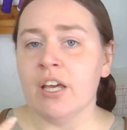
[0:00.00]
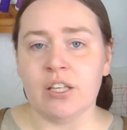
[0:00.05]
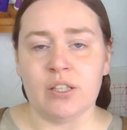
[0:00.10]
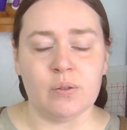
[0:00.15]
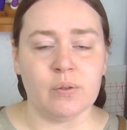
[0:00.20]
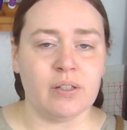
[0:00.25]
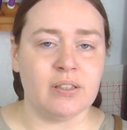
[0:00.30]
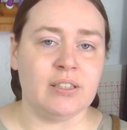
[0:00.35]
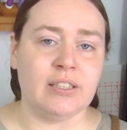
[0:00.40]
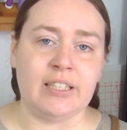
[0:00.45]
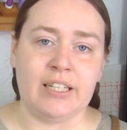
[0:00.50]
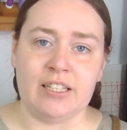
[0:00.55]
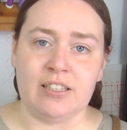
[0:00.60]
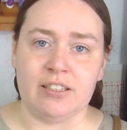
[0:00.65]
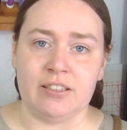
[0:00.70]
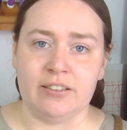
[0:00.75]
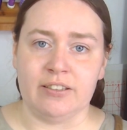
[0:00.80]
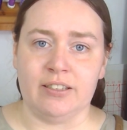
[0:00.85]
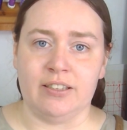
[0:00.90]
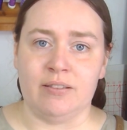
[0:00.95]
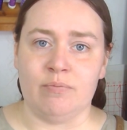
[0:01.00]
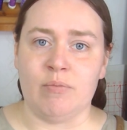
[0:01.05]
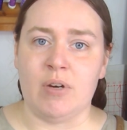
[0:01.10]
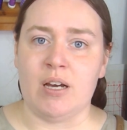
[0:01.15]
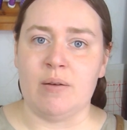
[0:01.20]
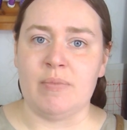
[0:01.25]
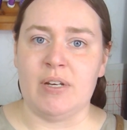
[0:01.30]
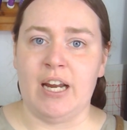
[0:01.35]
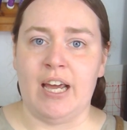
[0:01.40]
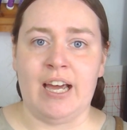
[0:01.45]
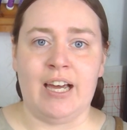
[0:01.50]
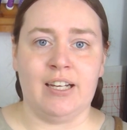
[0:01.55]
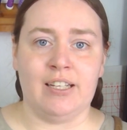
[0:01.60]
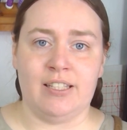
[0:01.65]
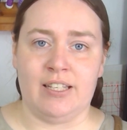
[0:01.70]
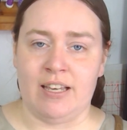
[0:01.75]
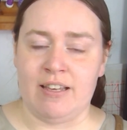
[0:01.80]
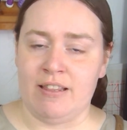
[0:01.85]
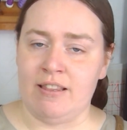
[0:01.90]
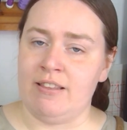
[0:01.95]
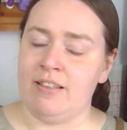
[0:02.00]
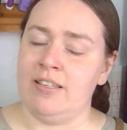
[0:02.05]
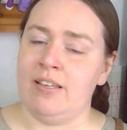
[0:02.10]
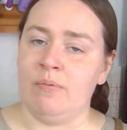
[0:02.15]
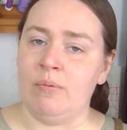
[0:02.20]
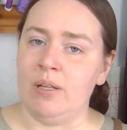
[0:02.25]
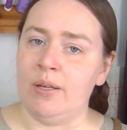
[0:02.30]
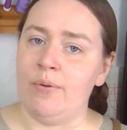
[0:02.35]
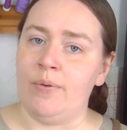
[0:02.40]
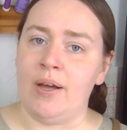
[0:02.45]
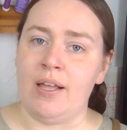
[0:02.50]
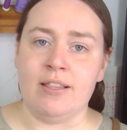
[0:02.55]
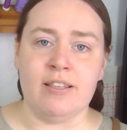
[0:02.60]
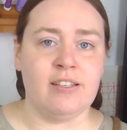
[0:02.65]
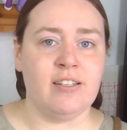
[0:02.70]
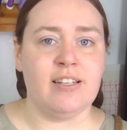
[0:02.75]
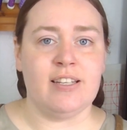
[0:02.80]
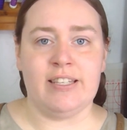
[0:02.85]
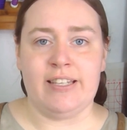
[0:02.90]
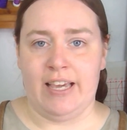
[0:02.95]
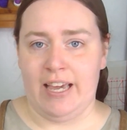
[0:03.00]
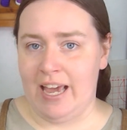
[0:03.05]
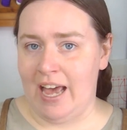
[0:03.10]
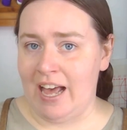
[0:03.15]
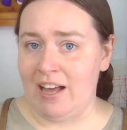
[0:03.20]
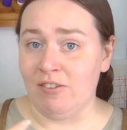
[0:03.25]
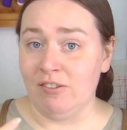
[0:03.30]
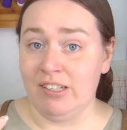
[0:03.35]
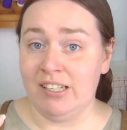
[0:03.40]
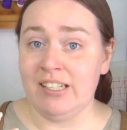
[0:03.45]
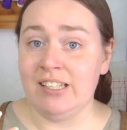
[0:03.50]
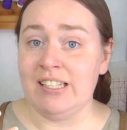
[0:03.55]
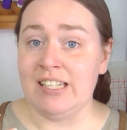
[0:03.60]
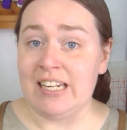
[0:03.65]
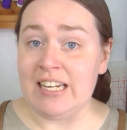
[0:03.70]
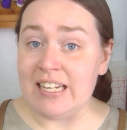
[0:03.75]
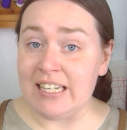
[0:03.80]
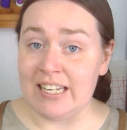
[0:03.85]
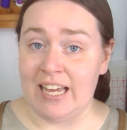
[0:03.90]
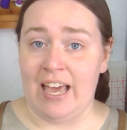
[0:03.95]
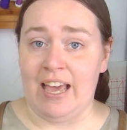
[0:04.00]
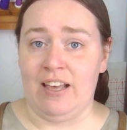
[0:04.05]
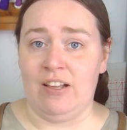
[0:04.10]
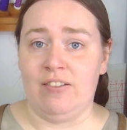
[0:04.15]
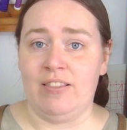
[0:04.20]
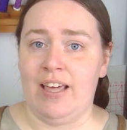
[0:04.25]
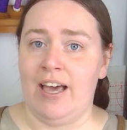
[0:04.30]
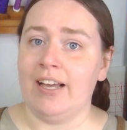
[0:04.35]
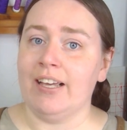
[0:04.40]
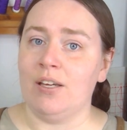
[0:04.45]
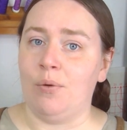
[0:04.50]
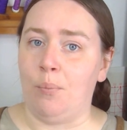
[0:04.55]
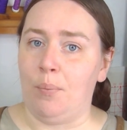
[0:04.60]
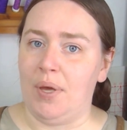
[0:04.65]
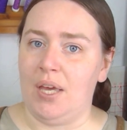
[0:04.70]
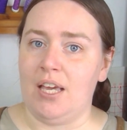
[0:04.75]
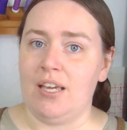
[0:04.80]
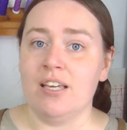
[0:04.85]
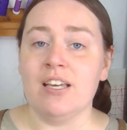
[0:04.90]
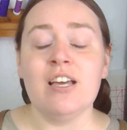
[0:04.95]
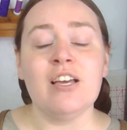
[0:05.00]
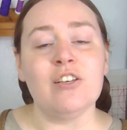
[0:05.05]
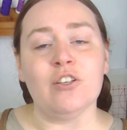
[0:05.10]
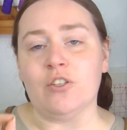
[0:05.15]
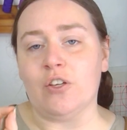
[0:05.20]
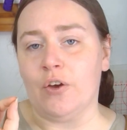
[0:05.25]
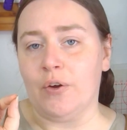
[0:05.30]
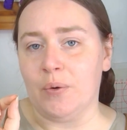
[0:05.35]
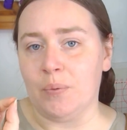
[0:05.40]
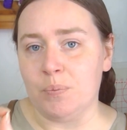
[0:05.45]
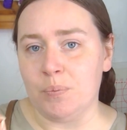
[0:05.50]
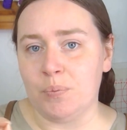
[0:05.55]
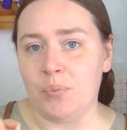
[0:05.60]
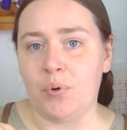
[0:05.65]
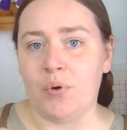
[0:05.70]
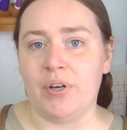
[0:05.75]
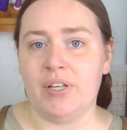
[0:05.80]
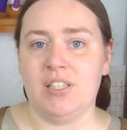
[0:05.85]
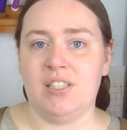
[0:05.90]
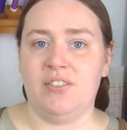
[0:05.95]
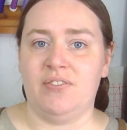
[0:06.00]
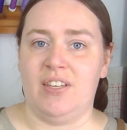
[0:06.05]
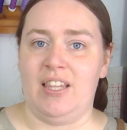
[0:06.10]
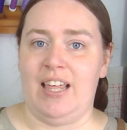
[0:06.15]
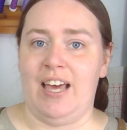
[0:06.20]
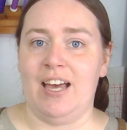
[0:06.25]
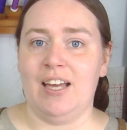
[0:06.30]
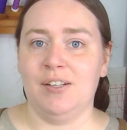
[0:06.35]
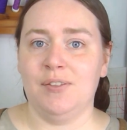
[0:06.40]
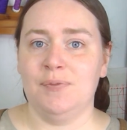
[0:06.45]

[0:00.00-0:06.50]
You only need to look at the Marmon axe and similar ones to see how detailed that can be. So points for that.